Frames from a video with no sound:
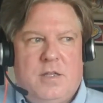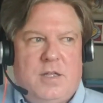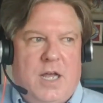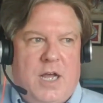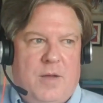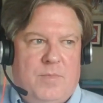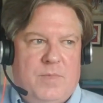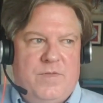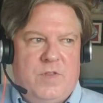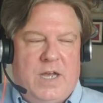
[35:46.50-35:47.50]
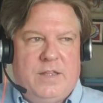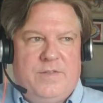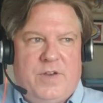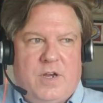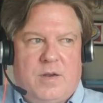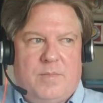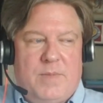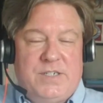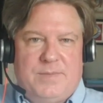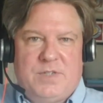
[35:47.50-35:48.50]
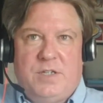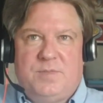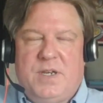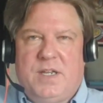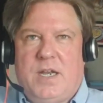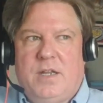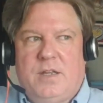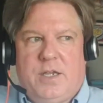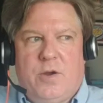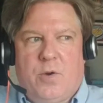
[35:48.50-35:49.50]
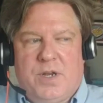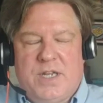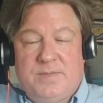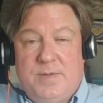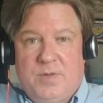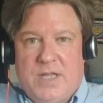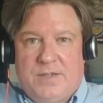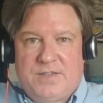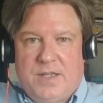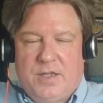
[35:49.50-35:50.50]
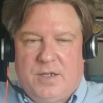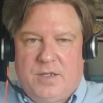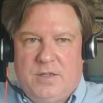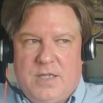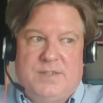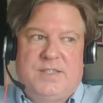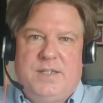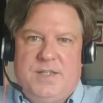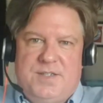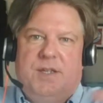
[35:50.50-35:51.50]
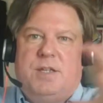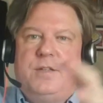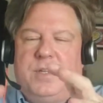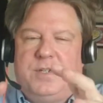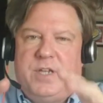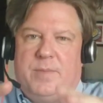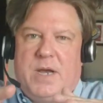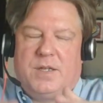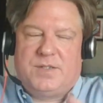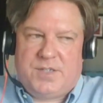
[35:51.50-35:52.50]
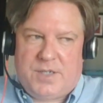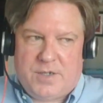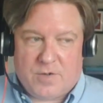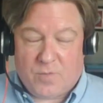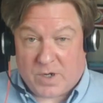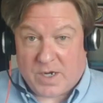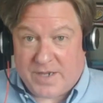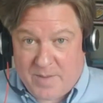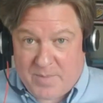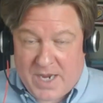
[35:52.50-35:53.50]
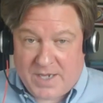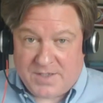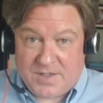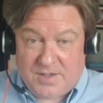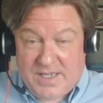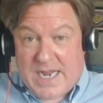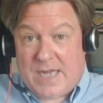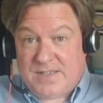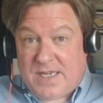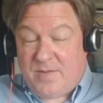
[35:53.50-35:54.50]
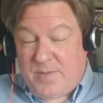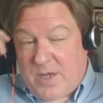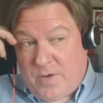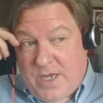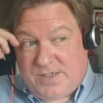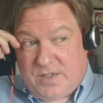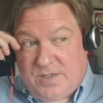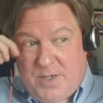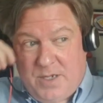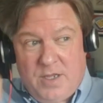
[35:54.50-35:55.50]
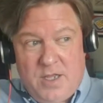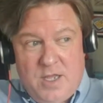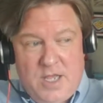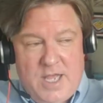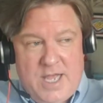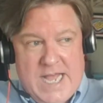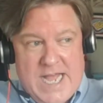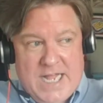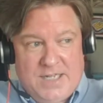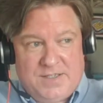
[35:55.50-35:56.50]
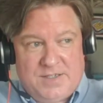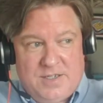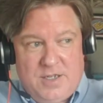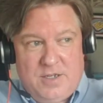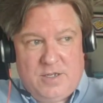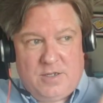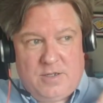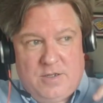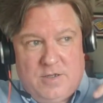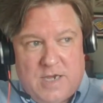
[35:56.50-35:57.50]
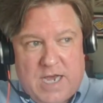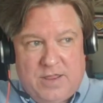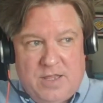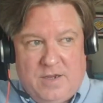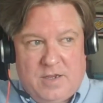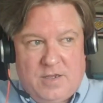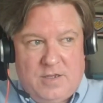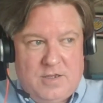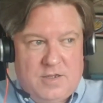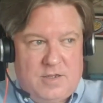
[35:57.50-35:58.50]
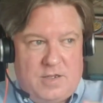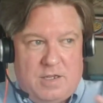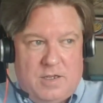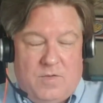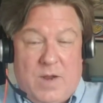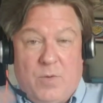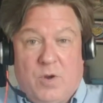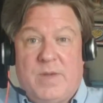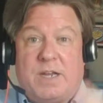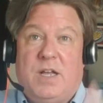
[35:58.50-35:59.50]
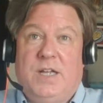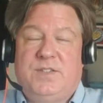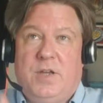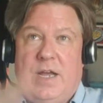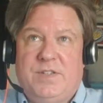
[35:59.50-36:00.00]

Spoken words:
even though I live here, my job's always been to kind of like organize people outside DC and like shape policy or work on campaigns and get outside the beltway, so to speak. And I think when I work with my clients too, I have